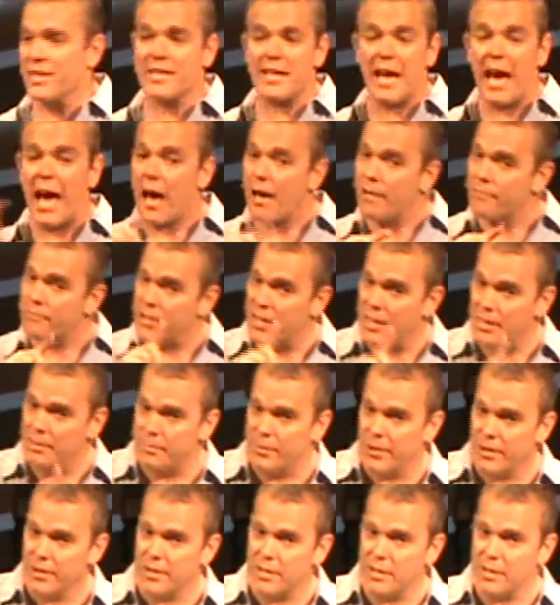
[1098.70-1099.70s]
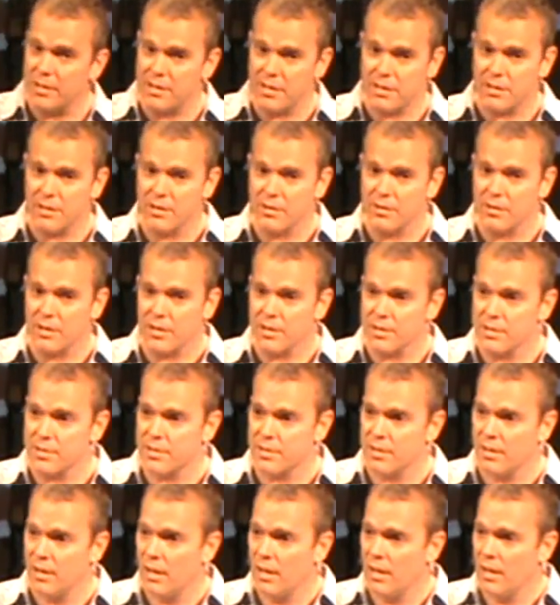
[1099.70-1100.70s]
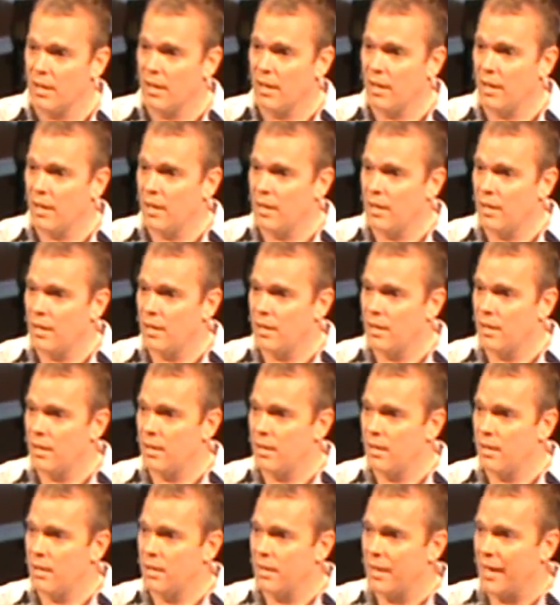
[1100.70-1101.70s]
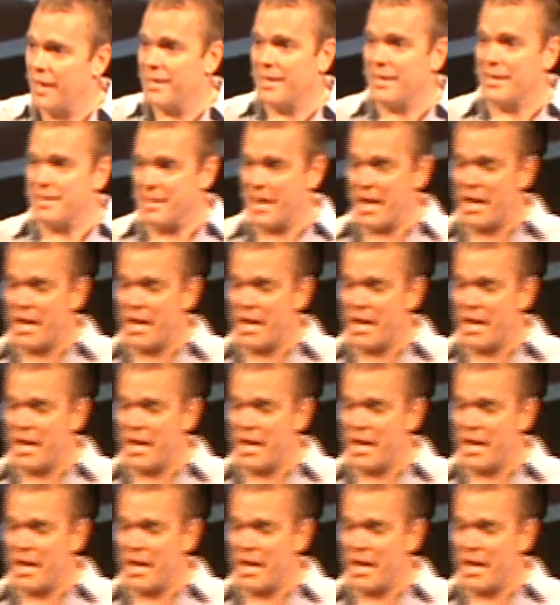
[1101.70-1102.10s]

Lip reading: us have the ability to do this. And the